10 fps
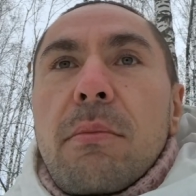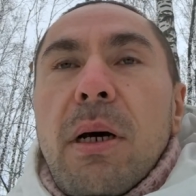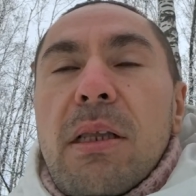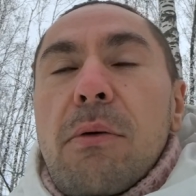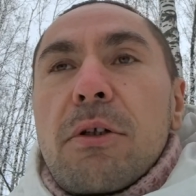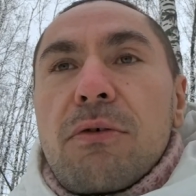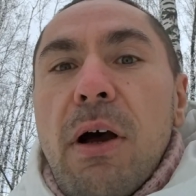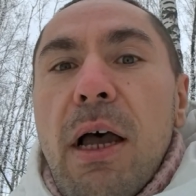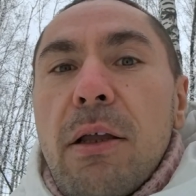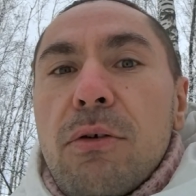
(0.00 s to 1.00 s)
but I will
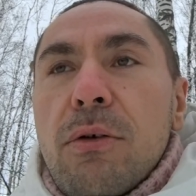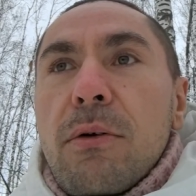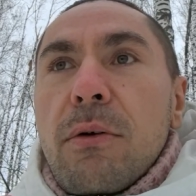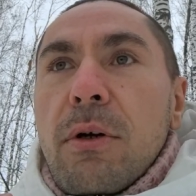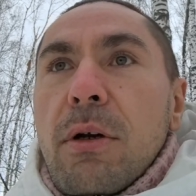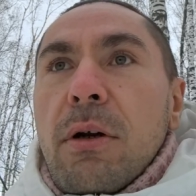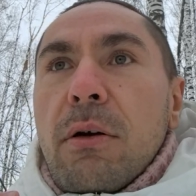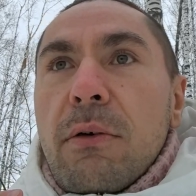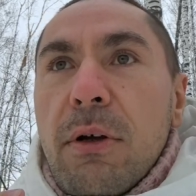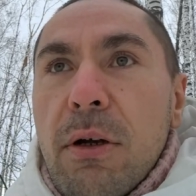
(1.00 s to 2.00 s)
try to
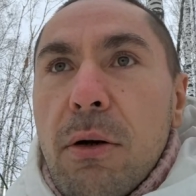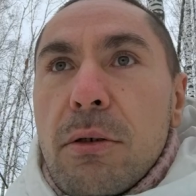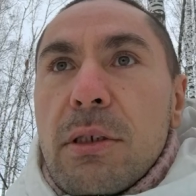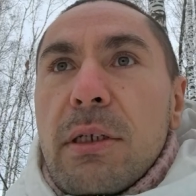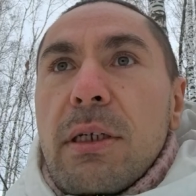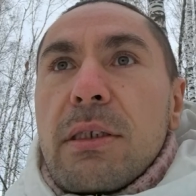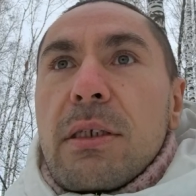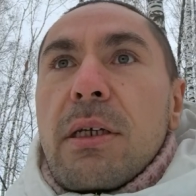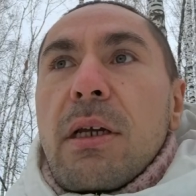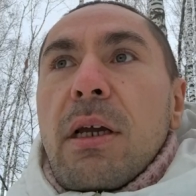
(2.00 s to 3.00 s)
record it
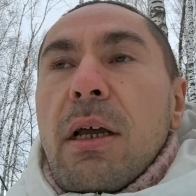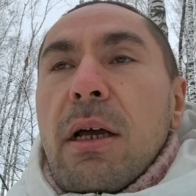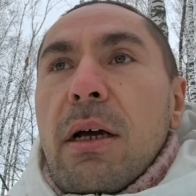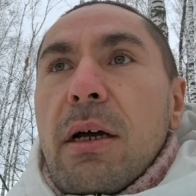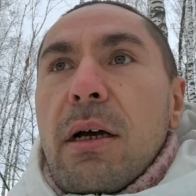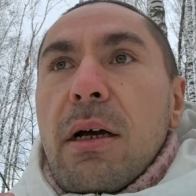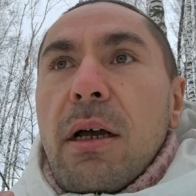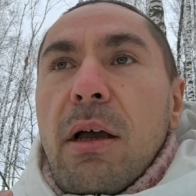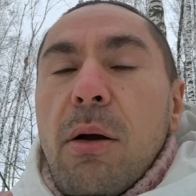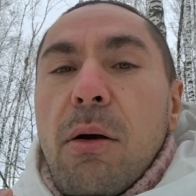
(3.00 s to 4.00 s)
uh,
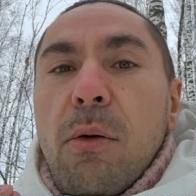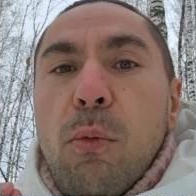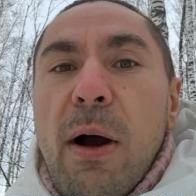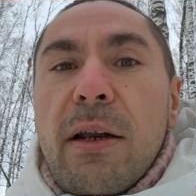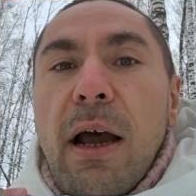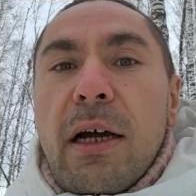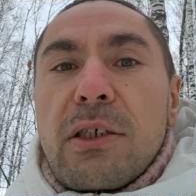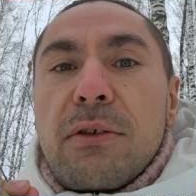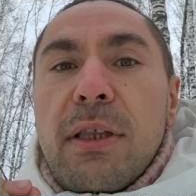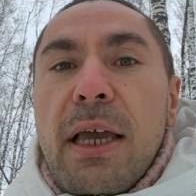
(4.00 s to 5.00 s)

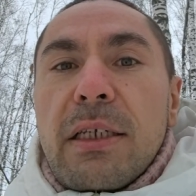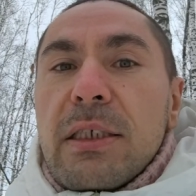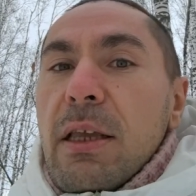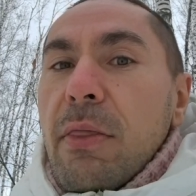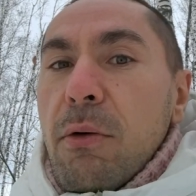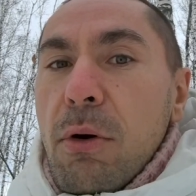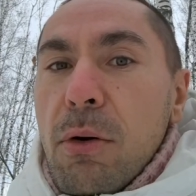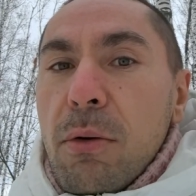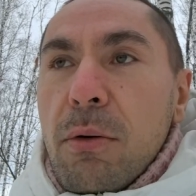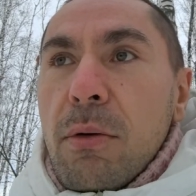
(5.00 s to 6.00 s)
100 days in a
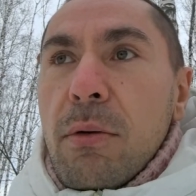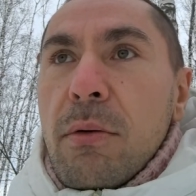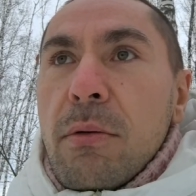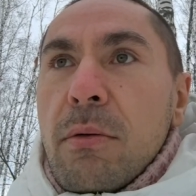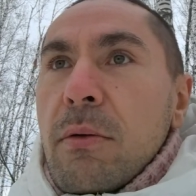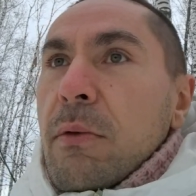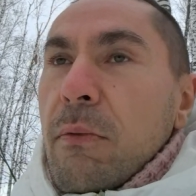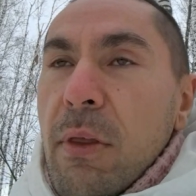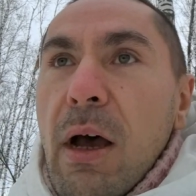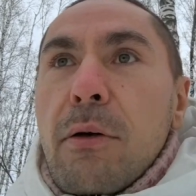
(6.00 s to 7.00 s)
row,
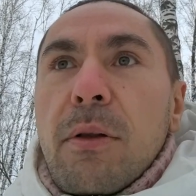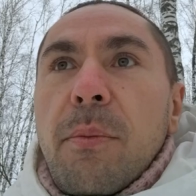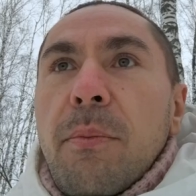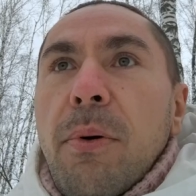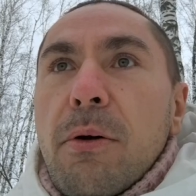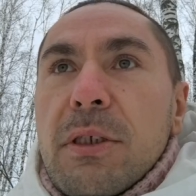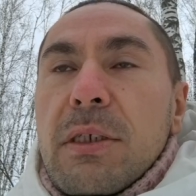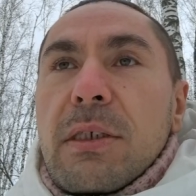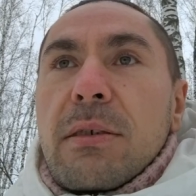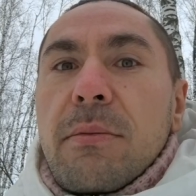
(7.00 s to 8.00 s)
without
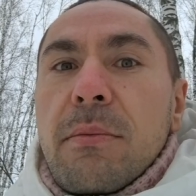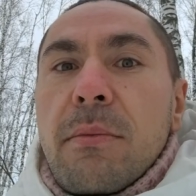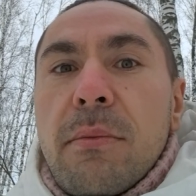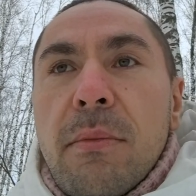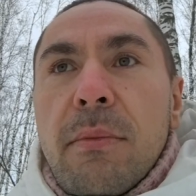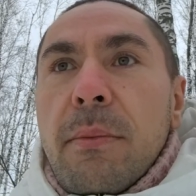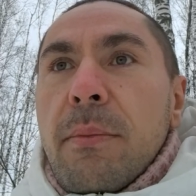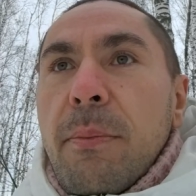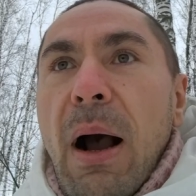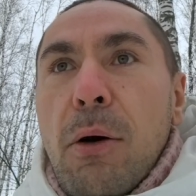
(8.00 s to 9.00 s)
pauses.
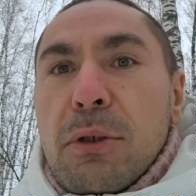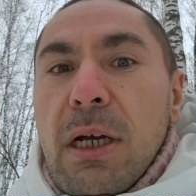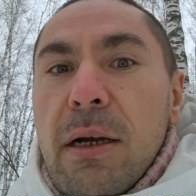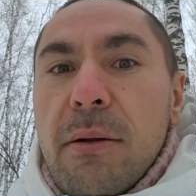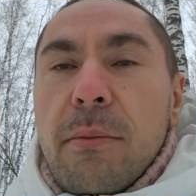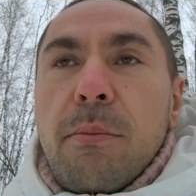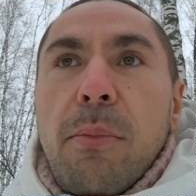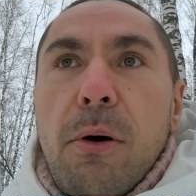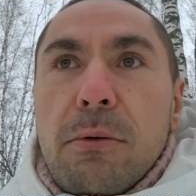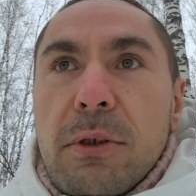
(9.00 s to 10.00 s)
Pausa,
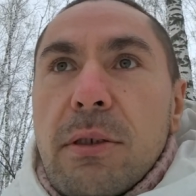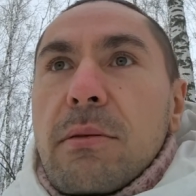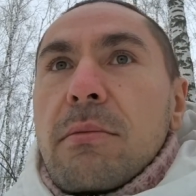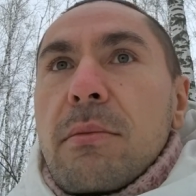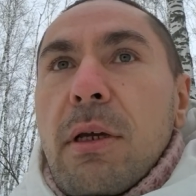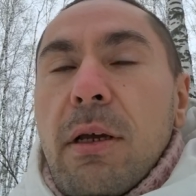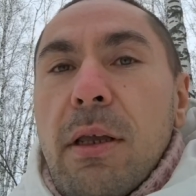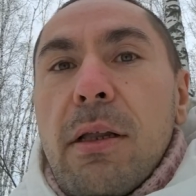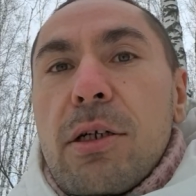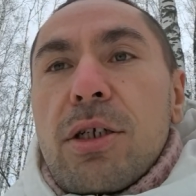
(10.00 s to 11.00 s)
pause. In
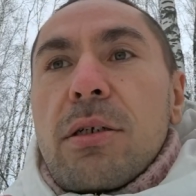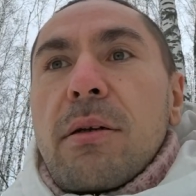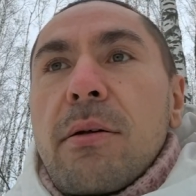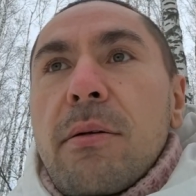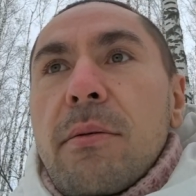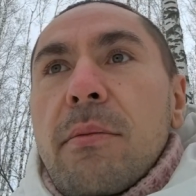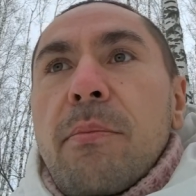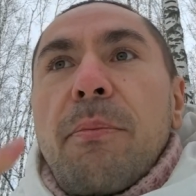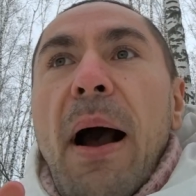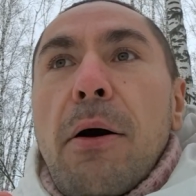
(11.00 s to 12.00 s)
English,
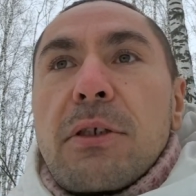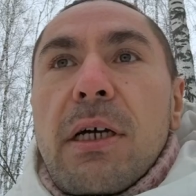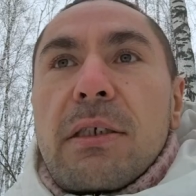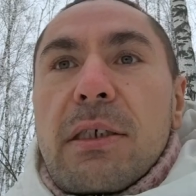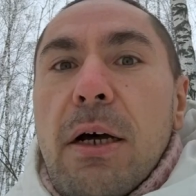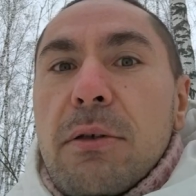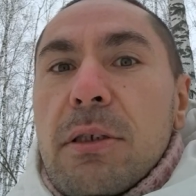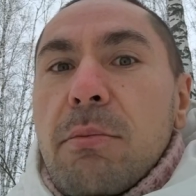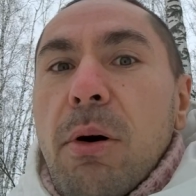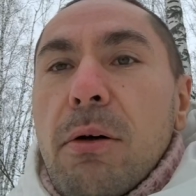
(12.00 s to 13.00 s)
pausa sounds
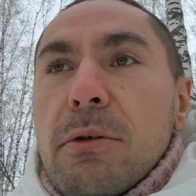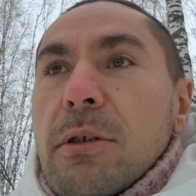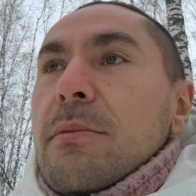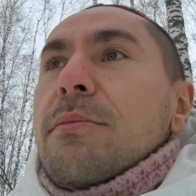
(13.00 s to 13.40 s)
pause.